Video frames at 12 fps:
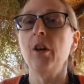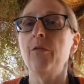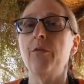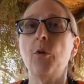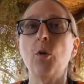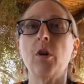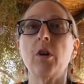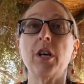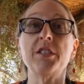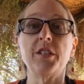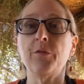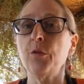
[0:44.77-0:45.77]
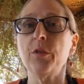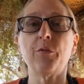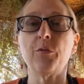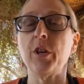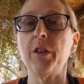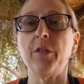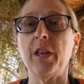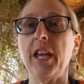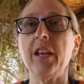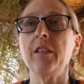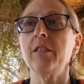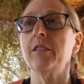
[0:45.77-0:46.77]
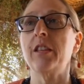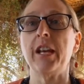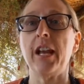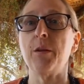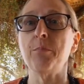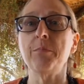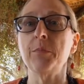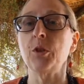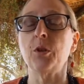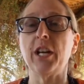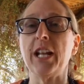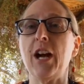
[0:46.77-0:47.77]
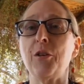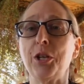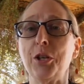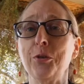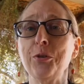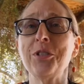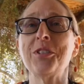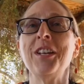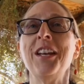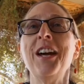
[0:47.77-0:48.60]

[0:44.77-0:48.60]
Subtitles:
for a different free thing that I'm learning how to use.